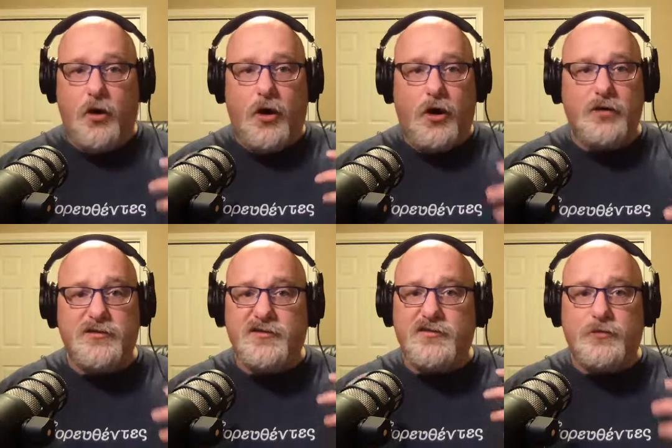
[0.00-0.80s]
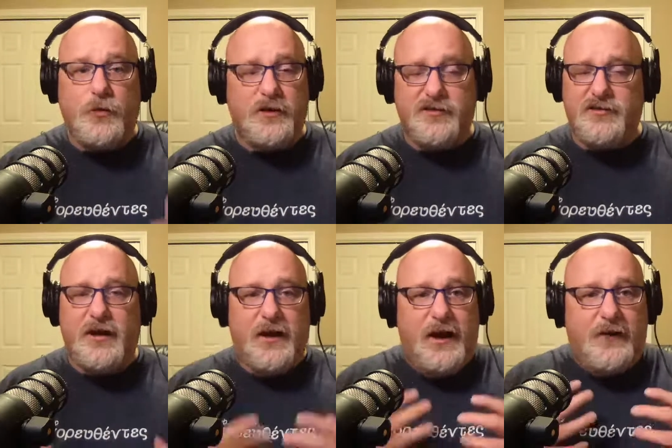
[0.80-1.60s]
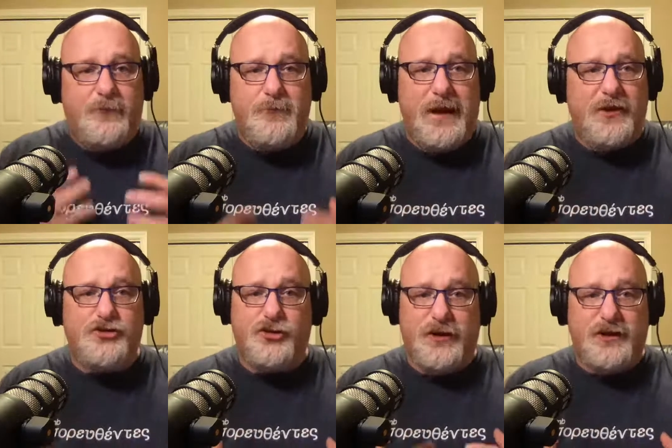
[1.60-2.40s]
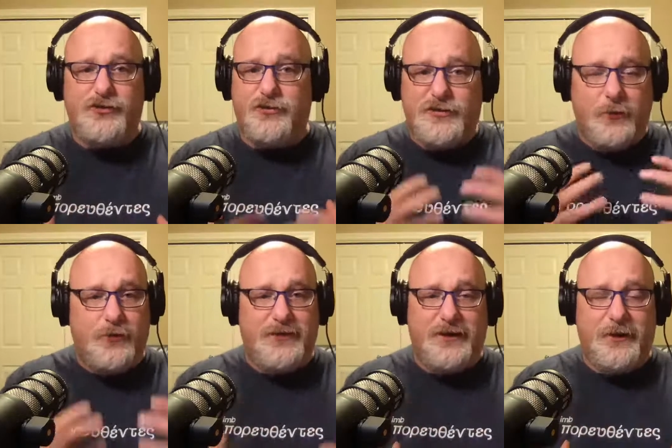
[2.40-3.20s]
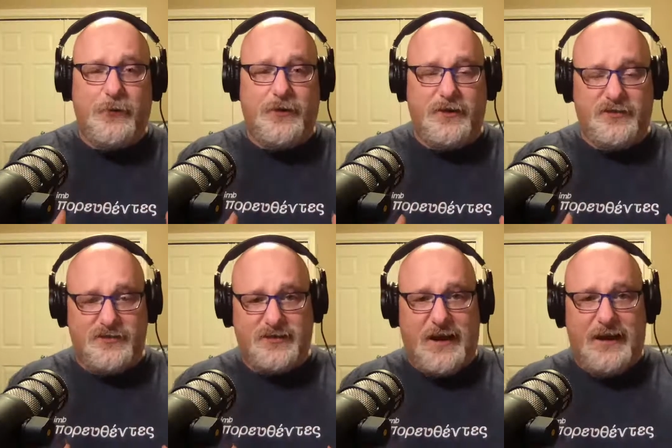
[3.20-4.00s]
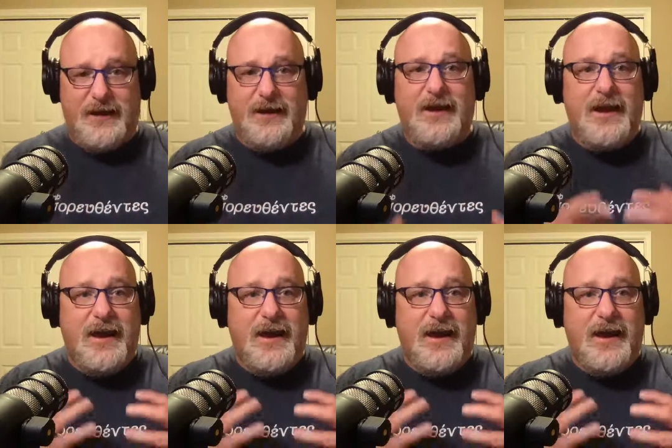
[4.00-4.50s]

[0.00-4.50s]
all sorts of major issues that we're dealing with in the society